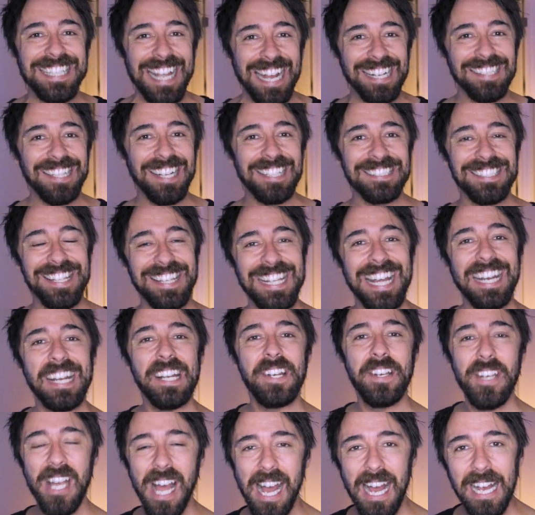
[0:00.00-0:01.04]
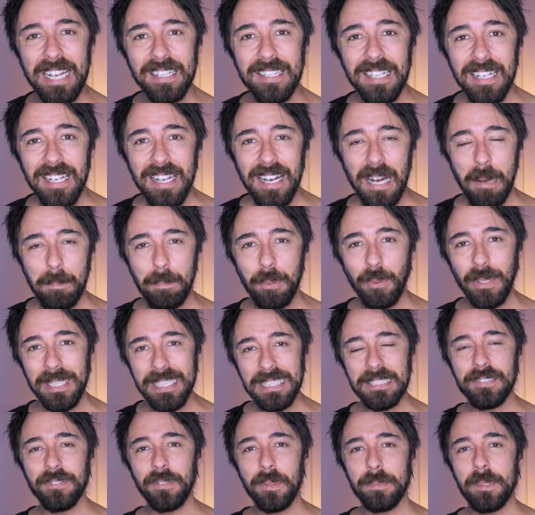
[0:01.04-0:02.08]
tell us that at night, a
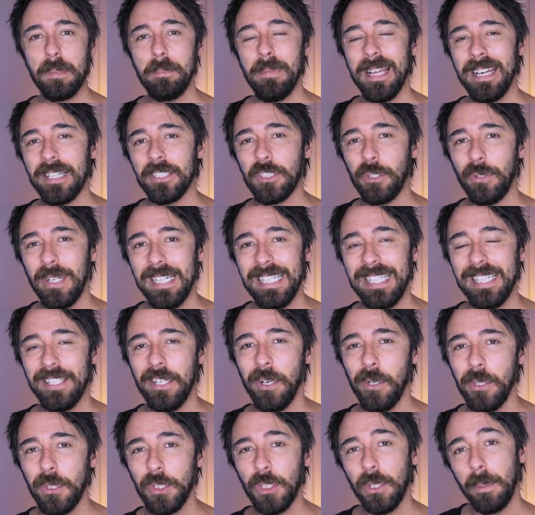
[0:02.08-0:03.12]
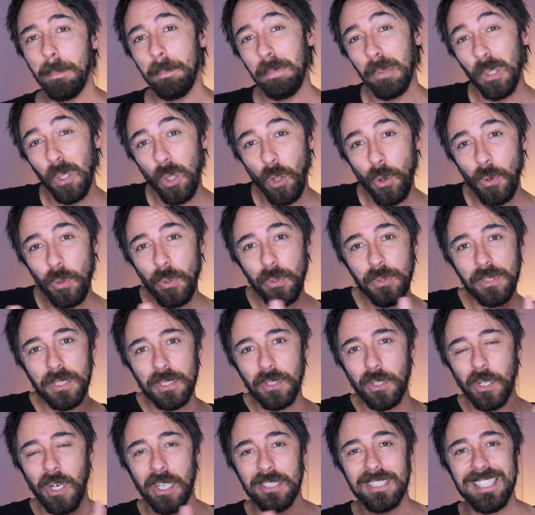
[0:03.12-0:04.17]
breeze from the Mediterranean Ocean blows
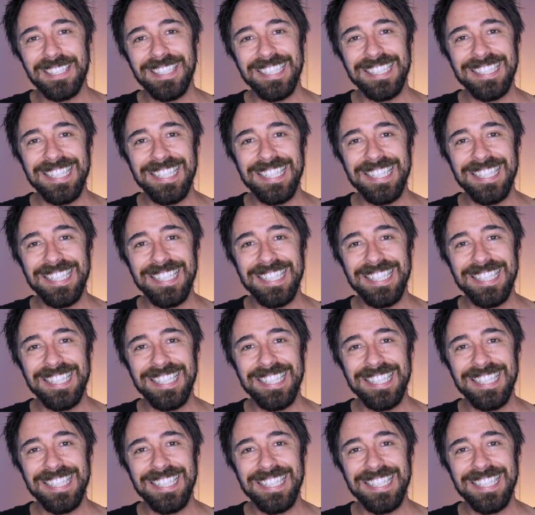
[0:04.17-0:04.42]
across the